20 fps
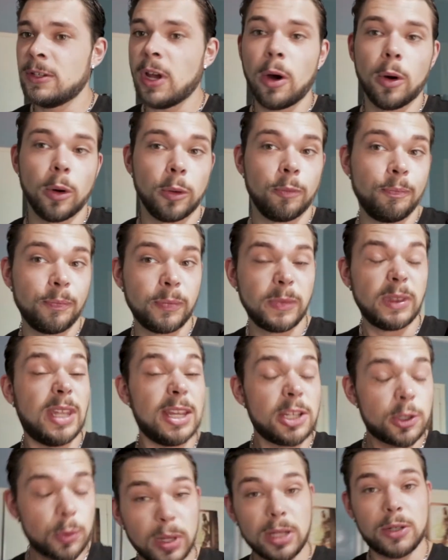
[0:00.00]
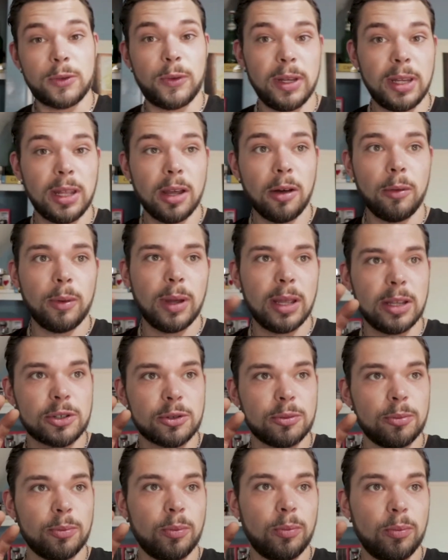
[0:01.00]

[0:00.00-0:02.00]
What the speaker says: So this week's video is